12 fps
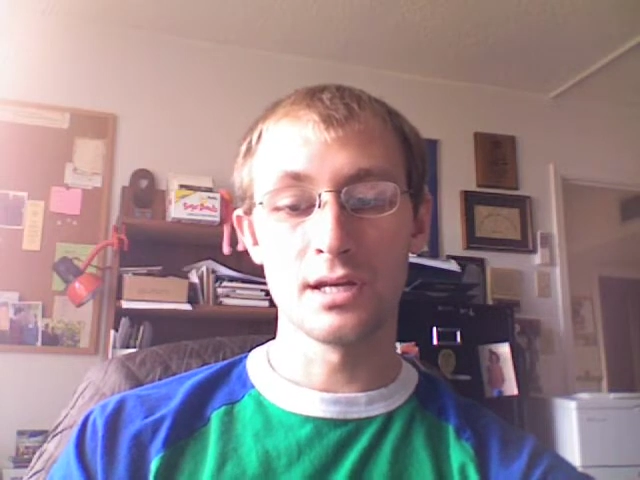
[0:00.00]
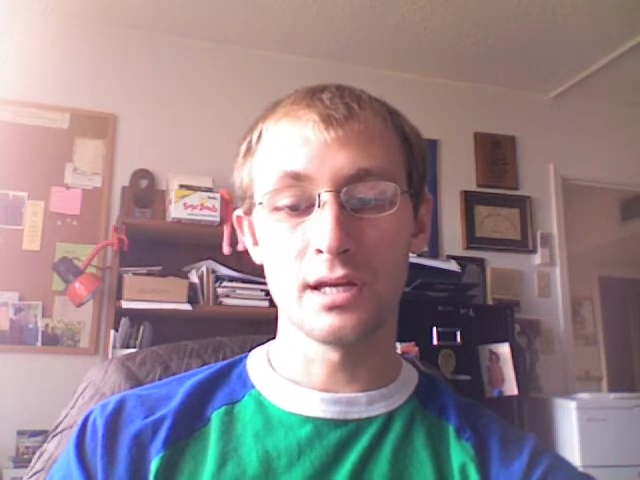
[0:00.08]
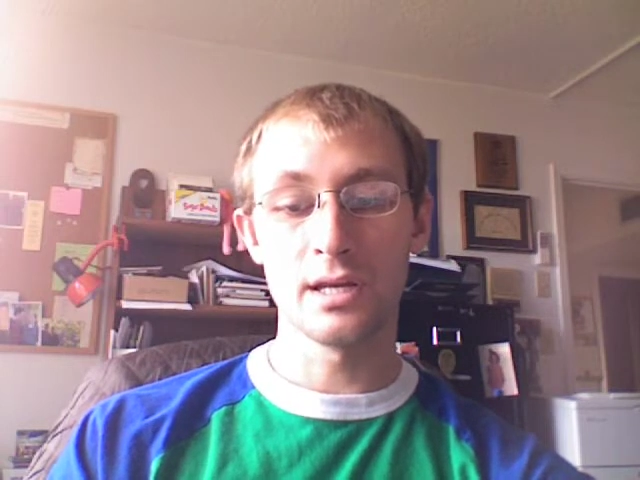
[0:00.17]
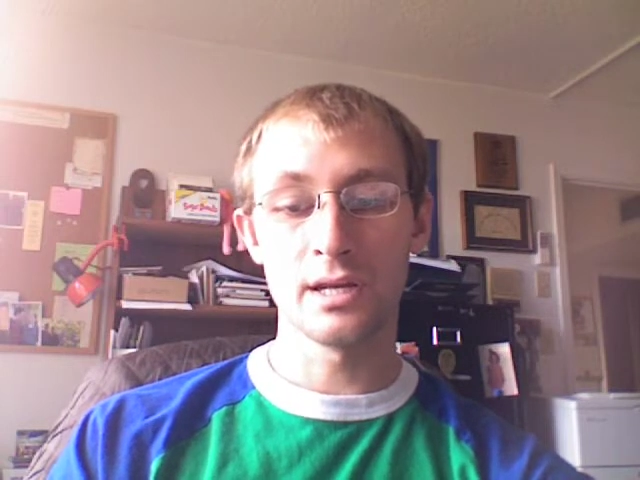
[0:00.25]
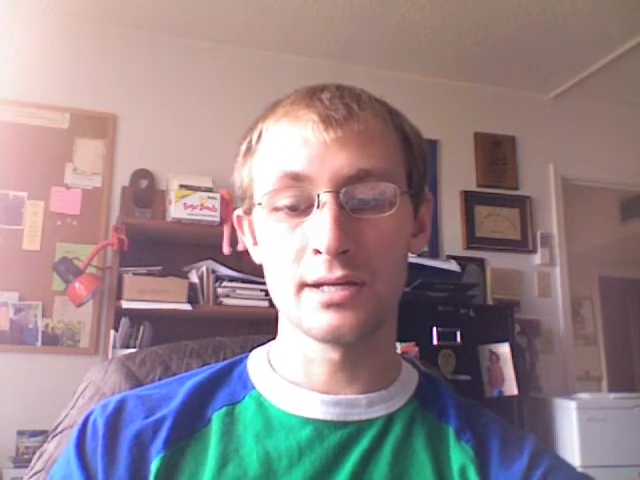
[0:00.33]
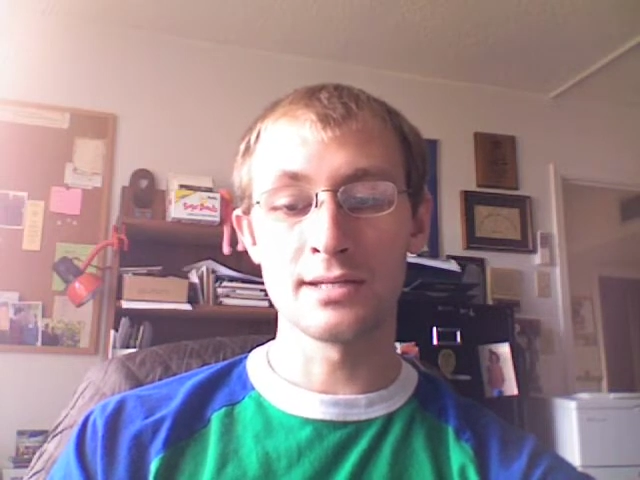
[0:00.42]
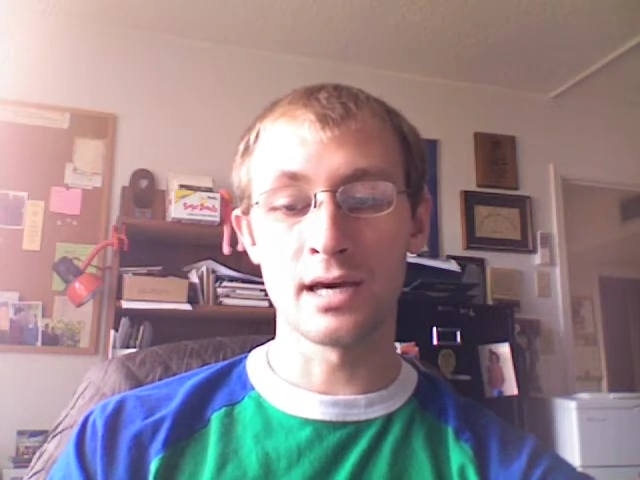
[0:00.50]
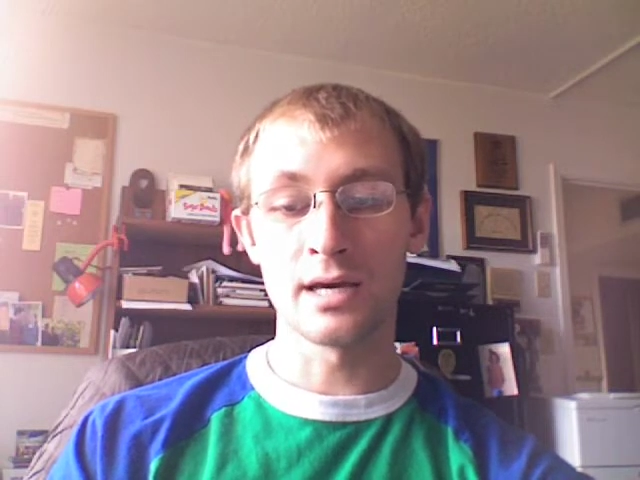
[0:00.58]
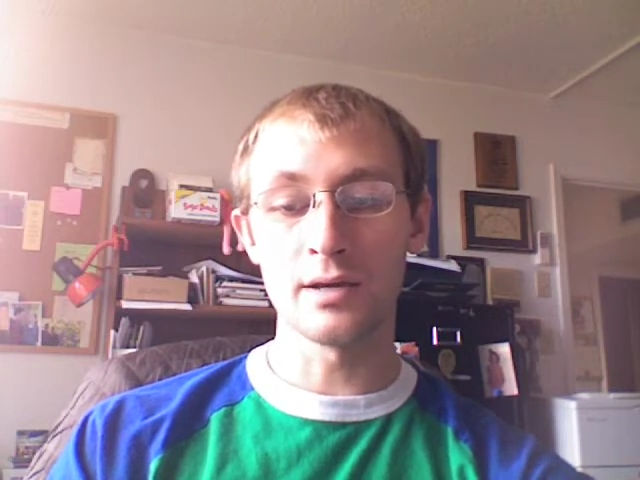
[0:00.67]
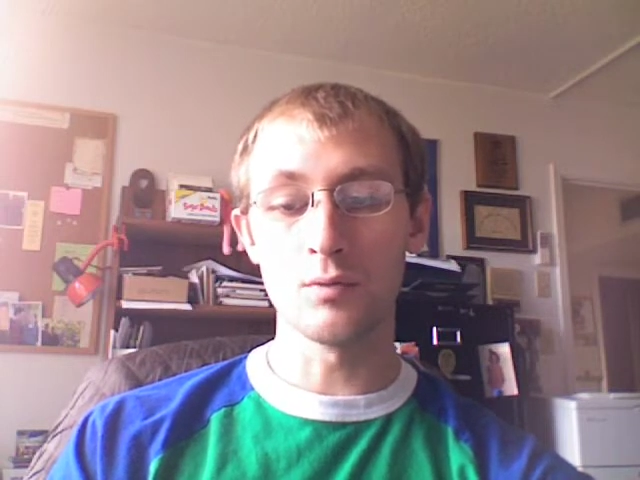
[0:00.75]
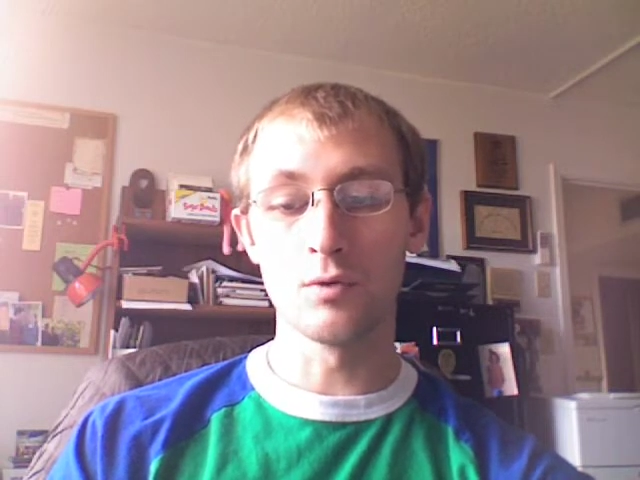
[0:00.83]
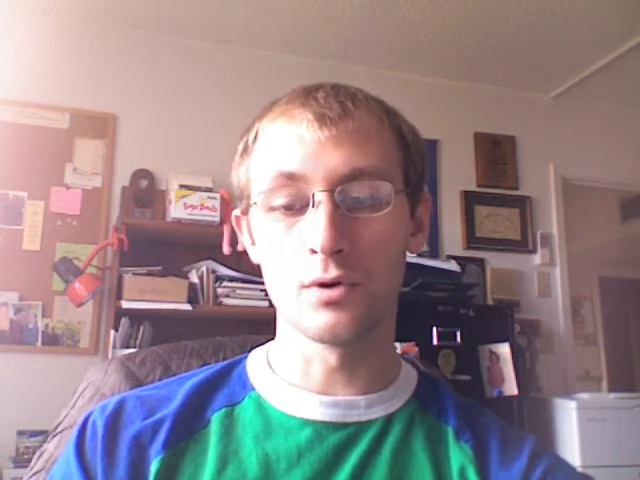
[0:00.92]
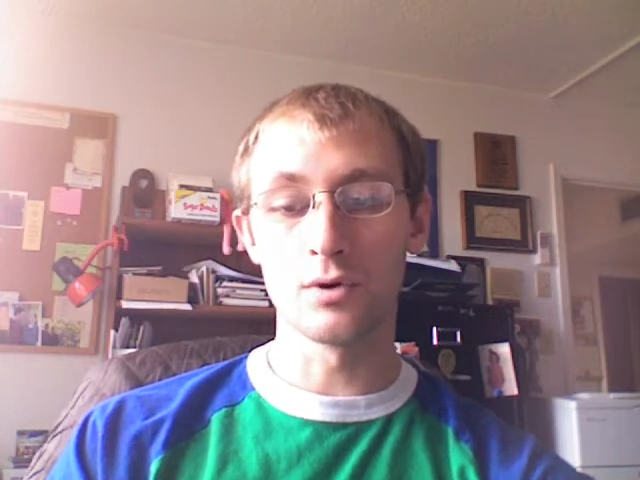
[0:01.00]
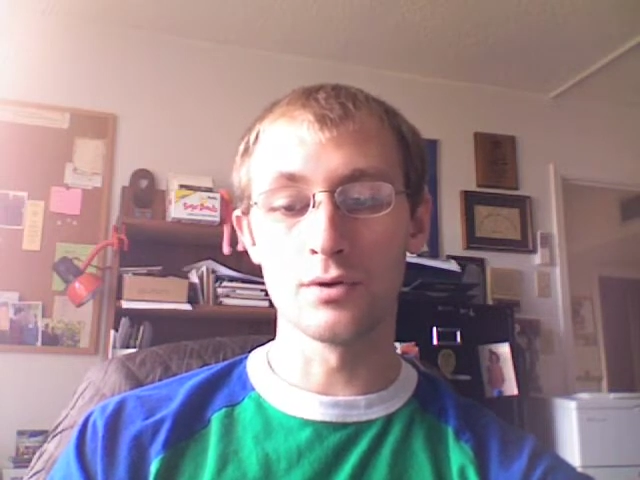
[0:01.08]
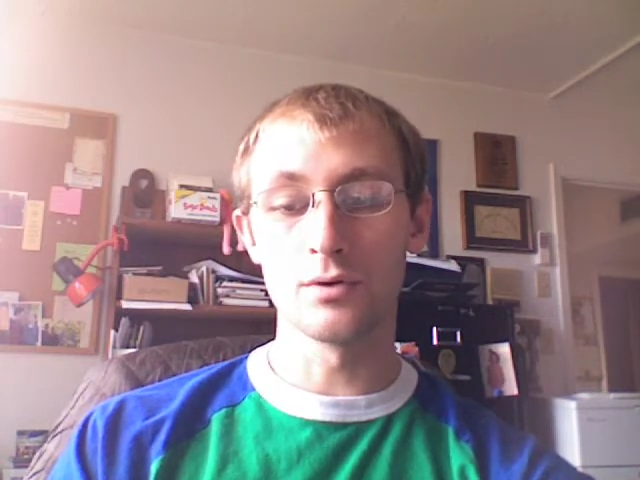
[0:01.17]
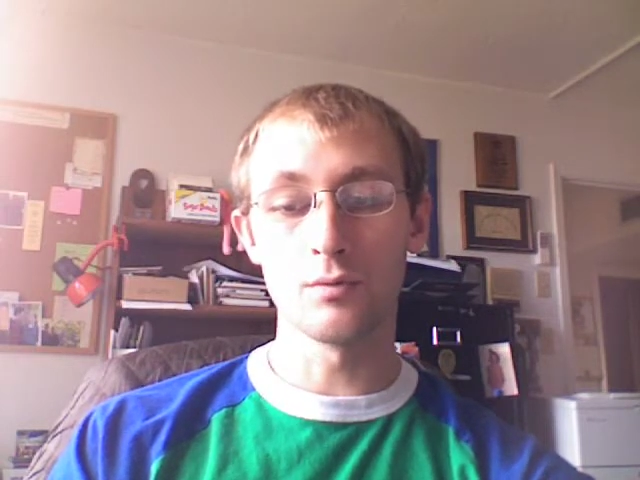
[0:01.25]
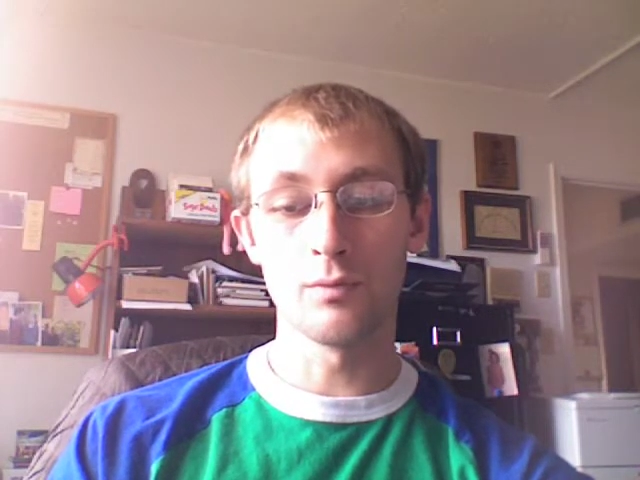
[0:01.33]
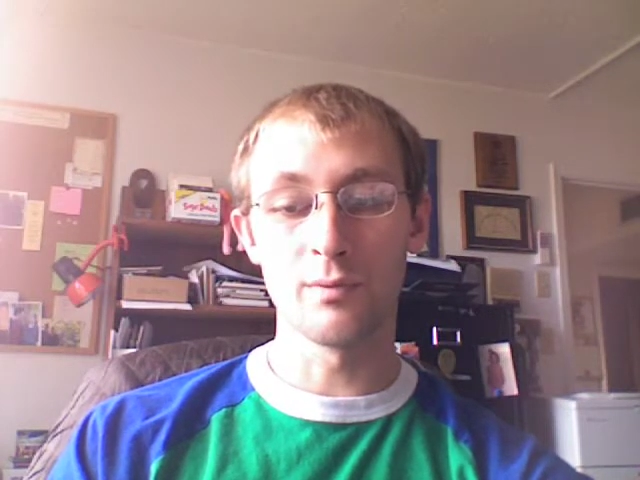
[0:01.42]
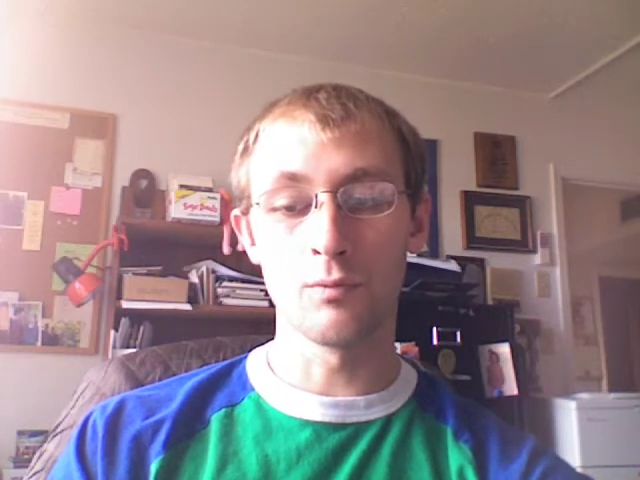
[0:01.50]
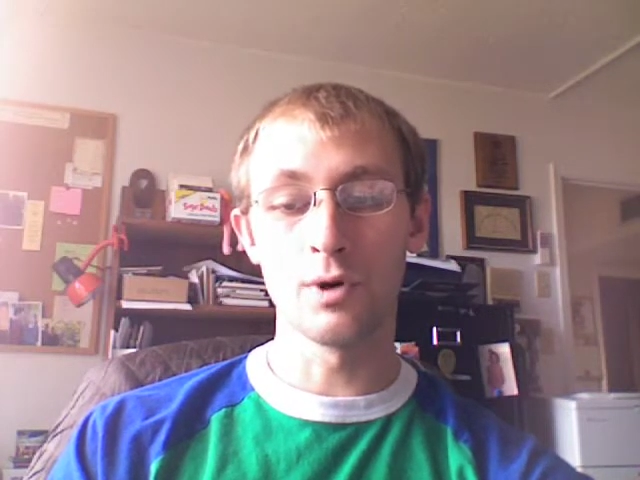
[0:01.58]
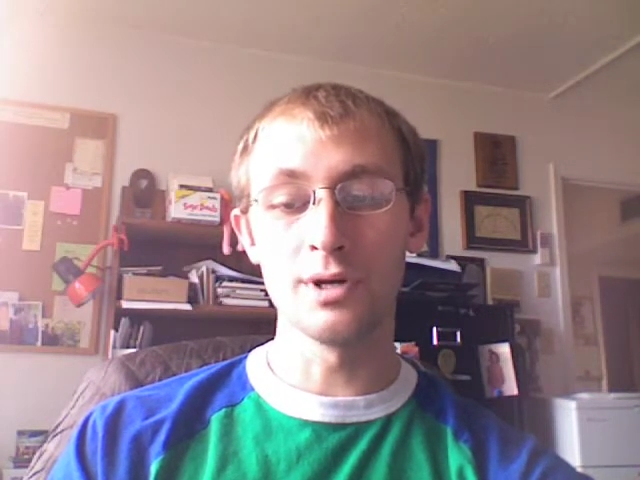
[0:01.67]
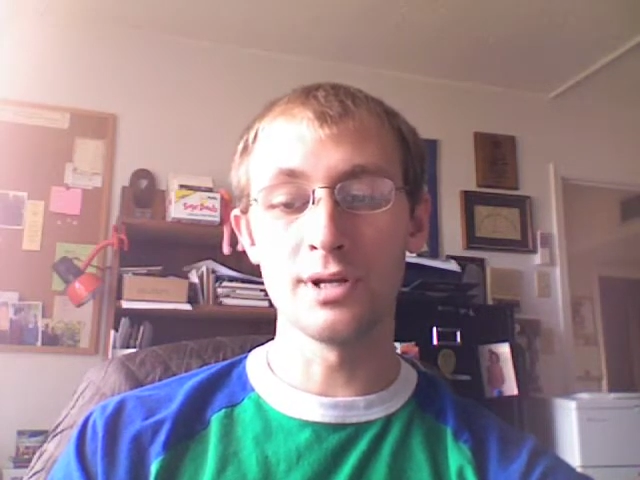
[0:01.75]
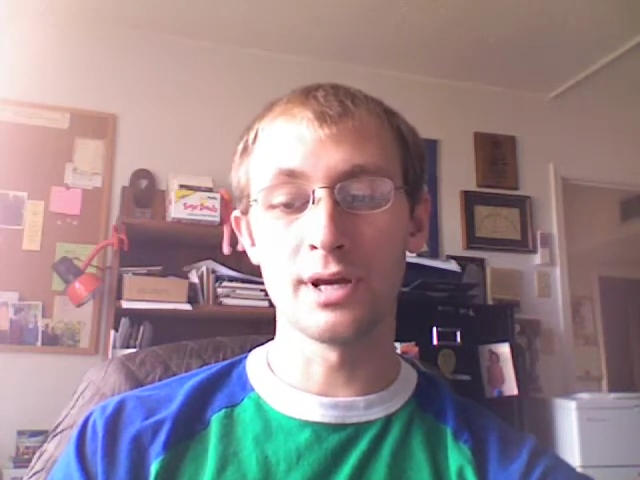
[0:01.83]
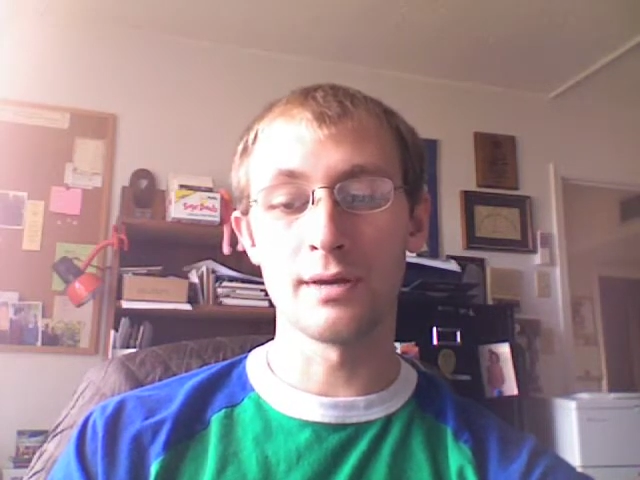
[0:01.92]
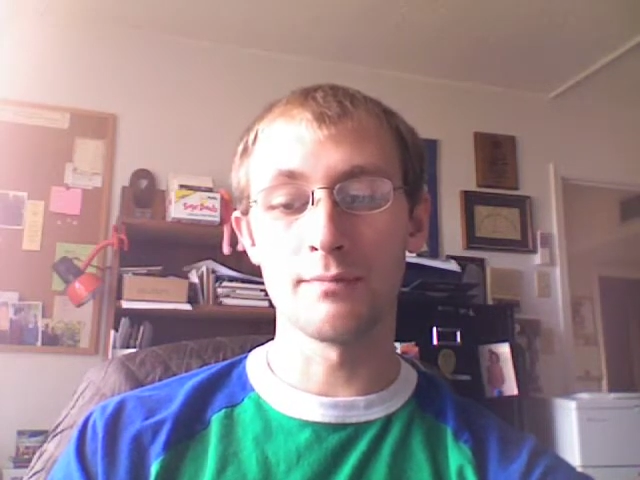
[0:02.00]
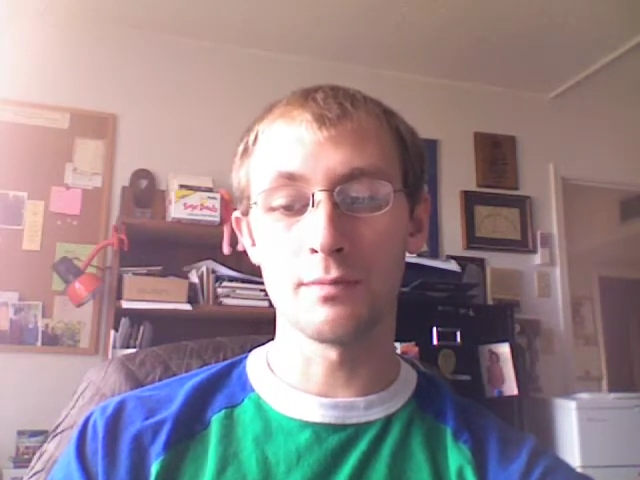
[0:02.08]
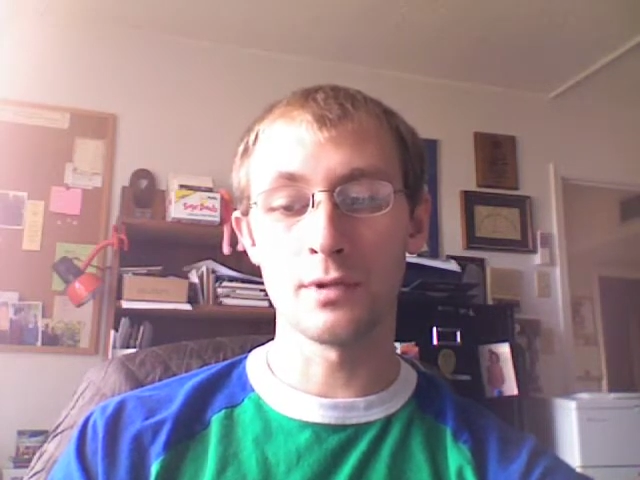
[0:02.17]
in a dying world when one day